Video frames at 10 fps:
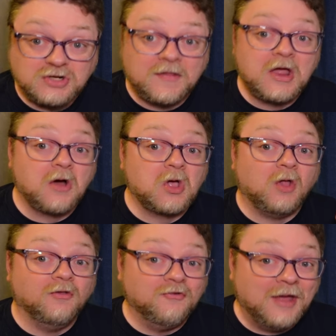and they are
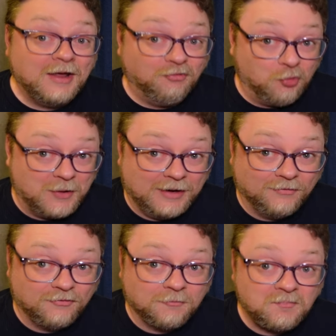called size
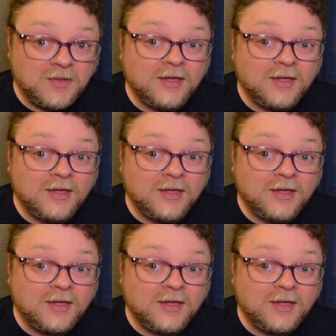queens.